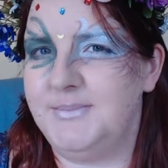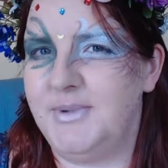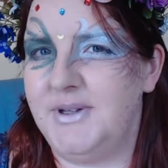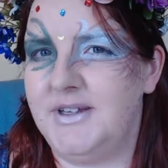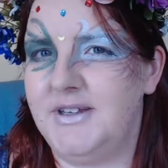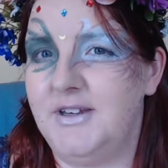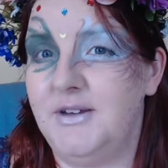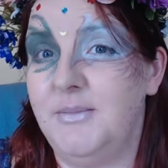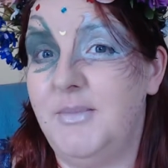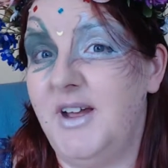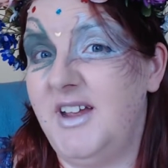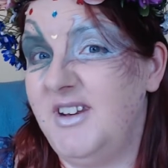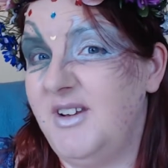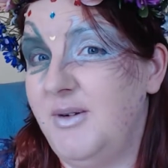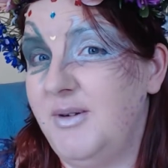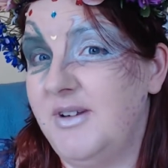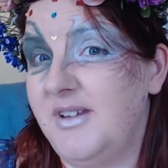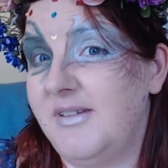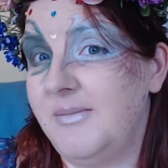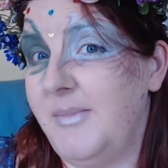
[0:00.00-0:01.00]
but you might
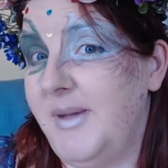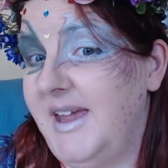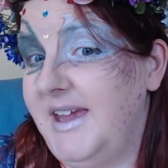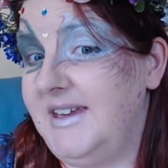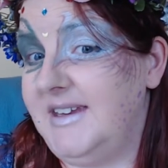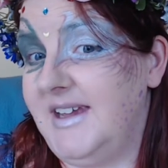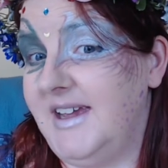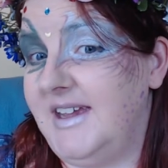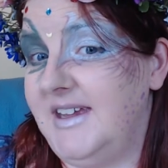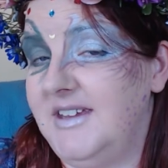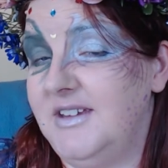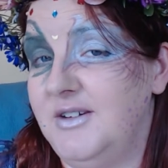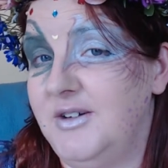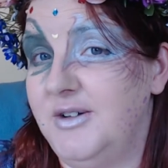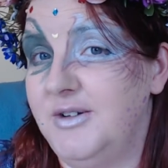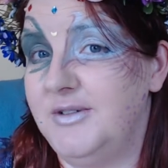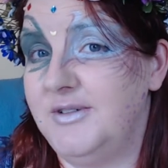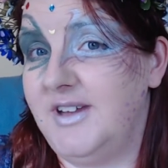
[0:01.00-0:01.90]
know it as May Day, you know,